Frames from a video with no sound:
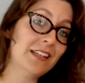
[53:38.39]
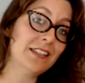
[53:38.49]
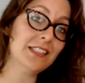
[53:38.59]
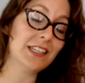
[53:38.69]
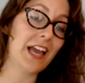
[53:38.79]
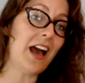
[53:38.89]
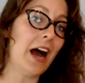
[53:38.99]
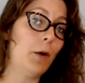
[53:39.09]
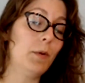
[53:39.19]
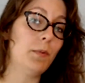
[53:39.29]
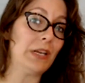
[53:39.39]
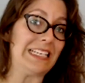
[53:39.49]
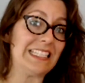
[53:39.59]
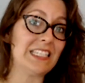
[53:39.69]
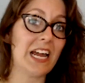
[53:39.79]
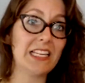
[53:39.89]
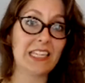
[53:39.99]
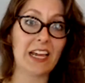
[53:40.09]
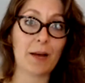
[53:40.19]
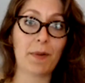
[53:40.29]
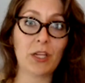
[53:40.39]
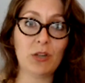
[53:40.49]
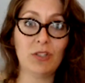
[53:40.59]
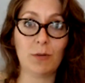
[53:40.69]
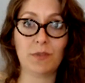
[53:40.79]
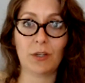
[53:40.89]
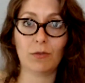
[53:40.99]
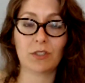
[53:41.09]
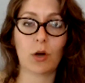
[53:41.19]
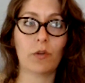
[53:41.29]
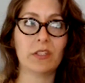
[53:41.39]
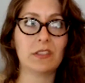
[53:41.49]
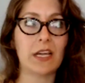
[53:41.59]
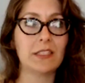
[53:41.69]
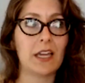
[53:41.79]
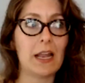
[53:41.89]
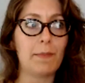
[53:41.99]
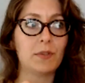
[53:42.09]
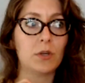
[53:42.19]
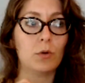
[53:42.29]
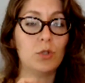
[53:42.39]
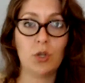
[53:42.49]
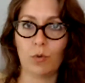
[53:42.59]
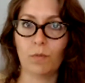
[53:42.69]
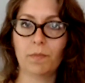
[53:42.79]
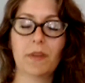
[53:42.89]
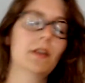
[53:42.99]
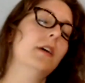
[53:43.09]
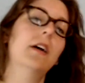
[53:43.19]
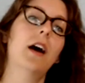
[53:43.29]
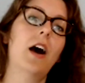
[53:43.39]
And yeah, I'll be putting Steins Gate up on YouTube soon. So the Steins Gate episode 2. All right.